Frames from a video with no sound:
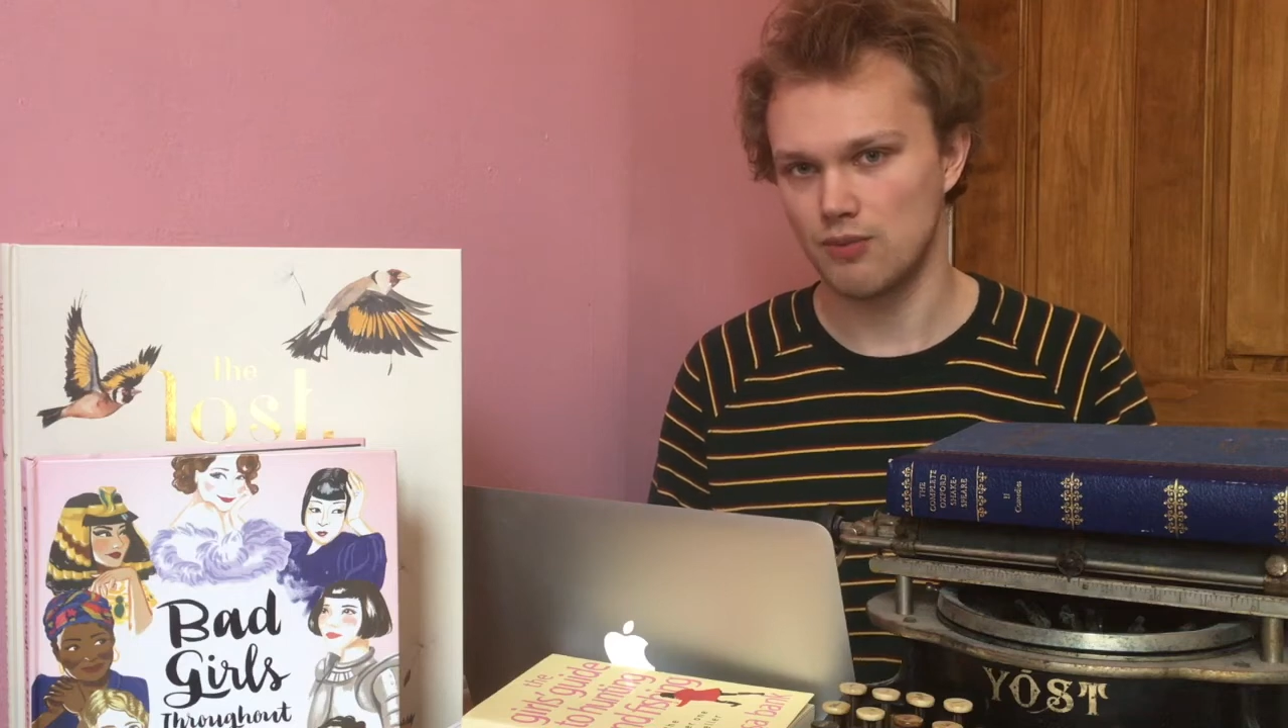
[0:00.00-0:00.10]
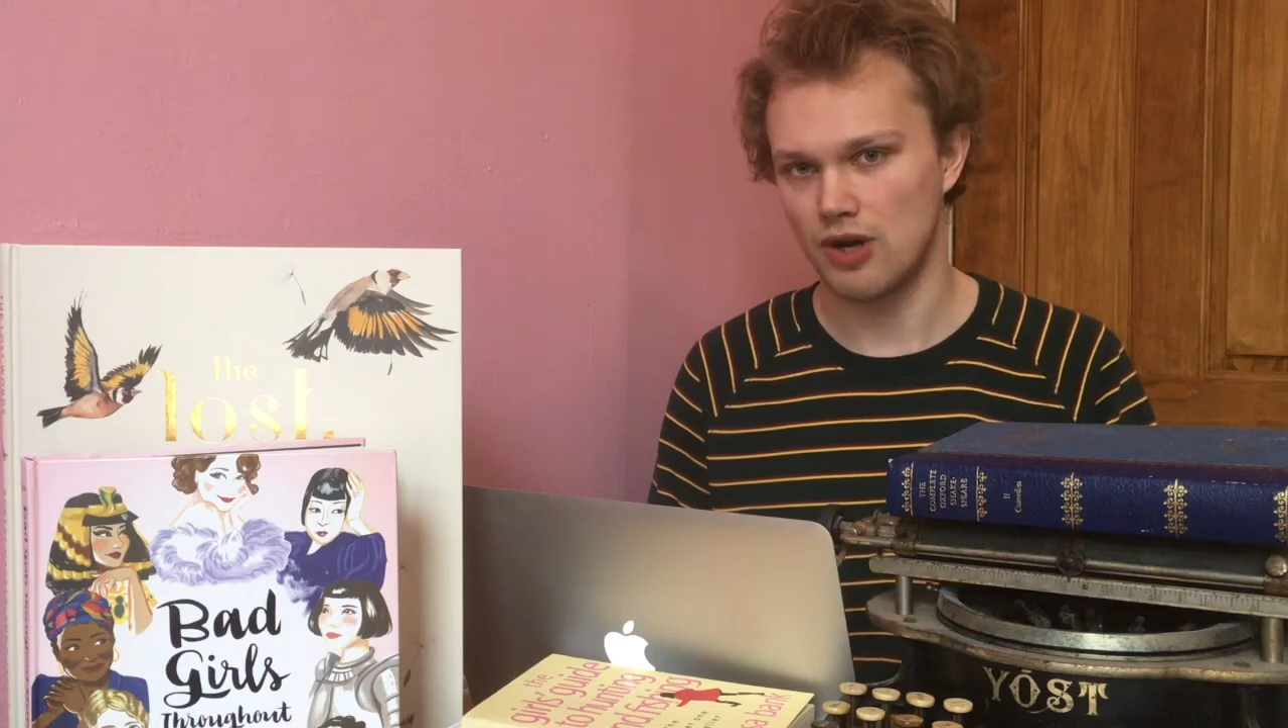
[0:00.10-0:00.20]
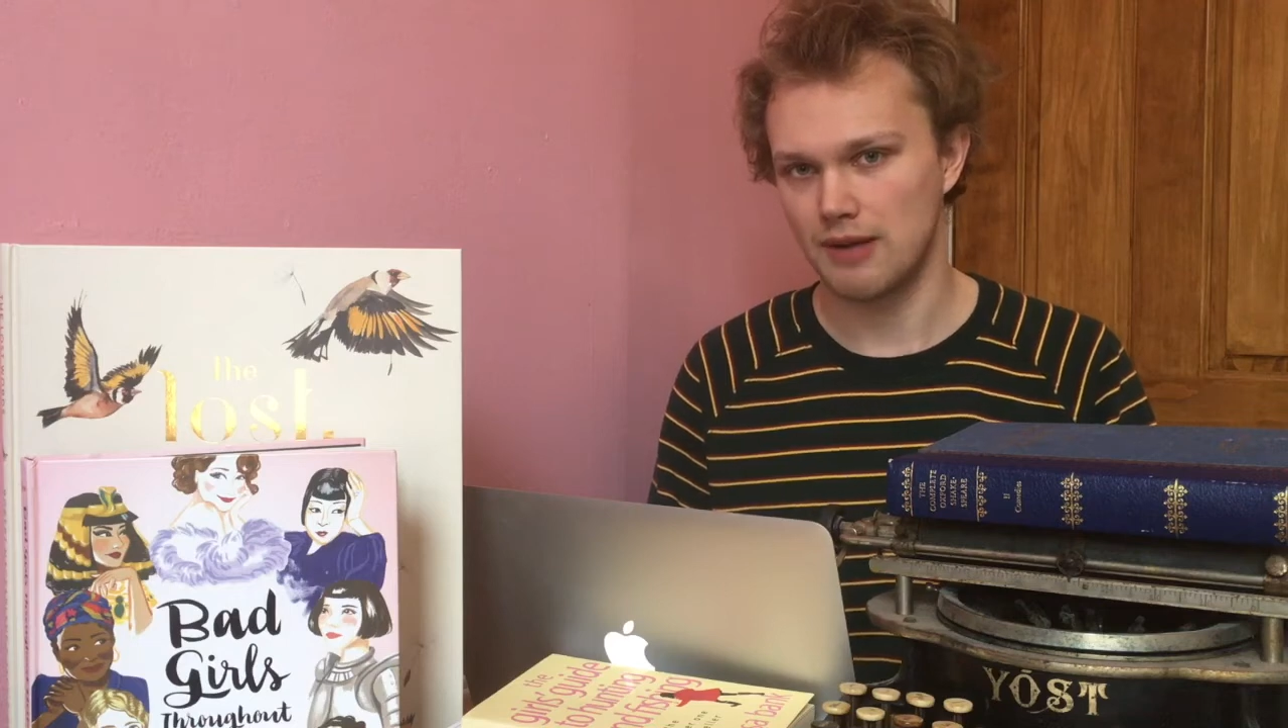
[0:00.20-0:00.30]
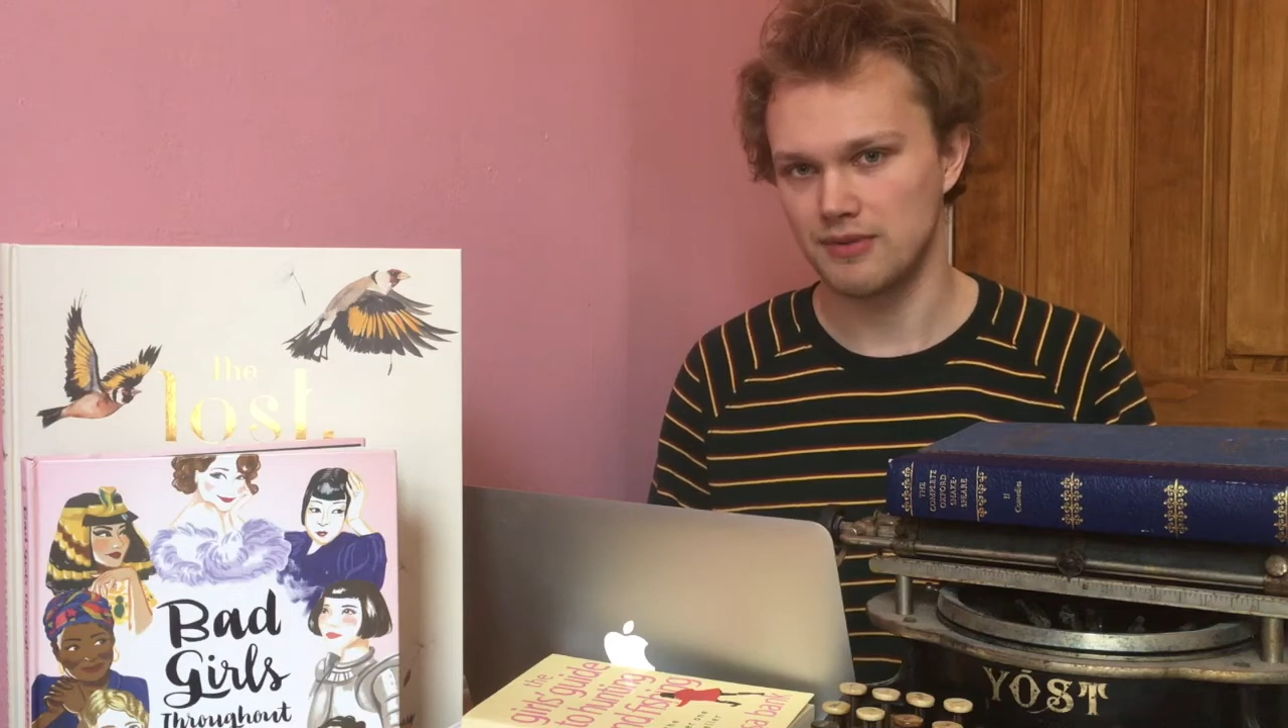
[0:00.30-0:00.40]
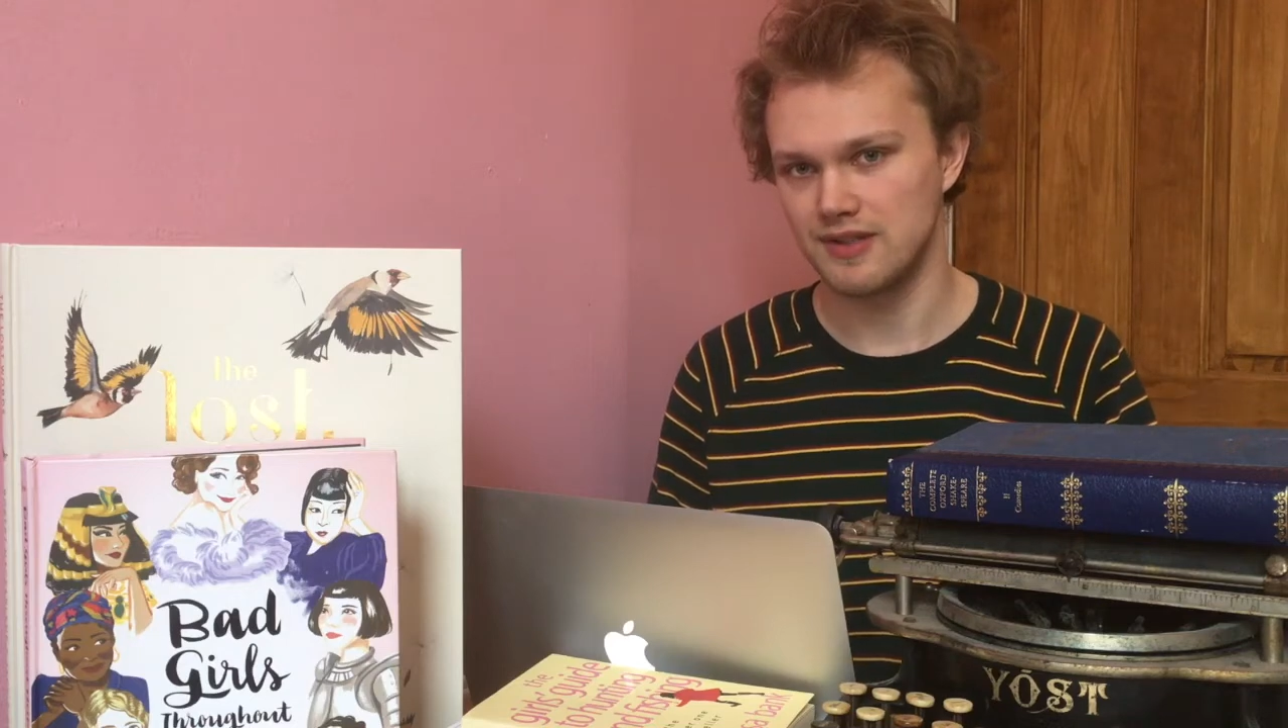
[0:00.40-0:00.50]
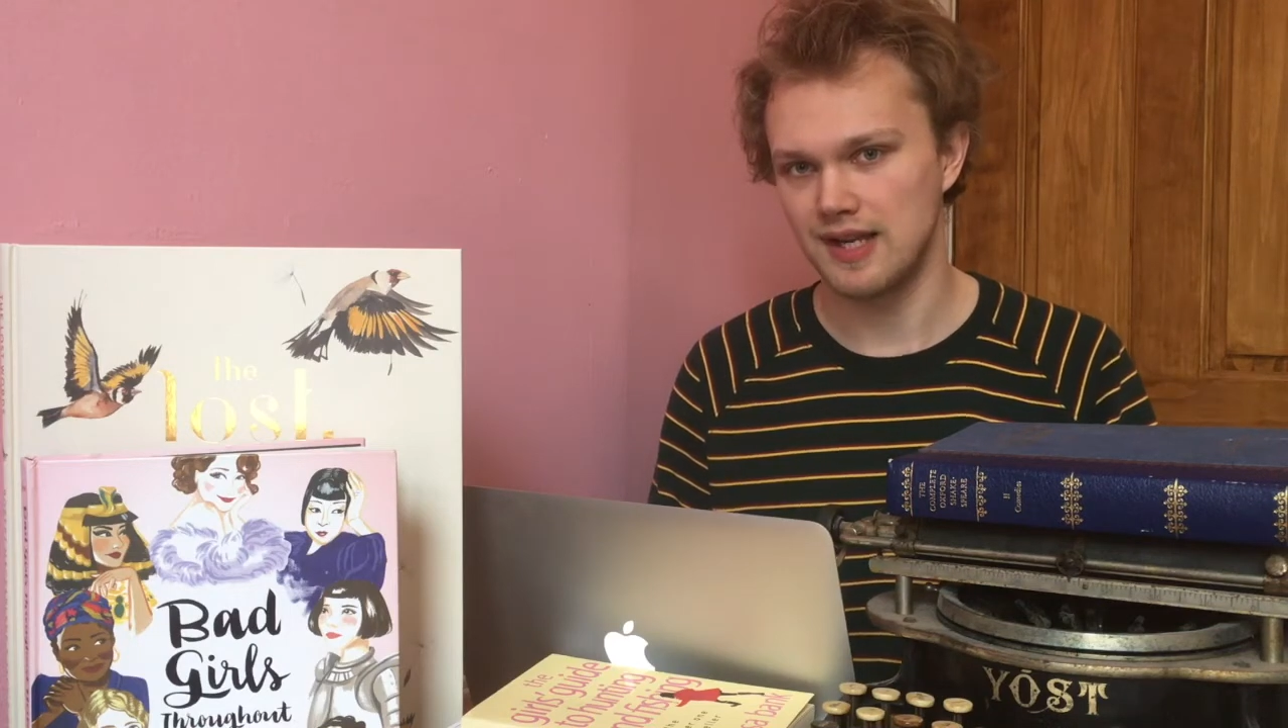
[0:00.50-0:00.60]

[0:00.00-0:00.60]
what happens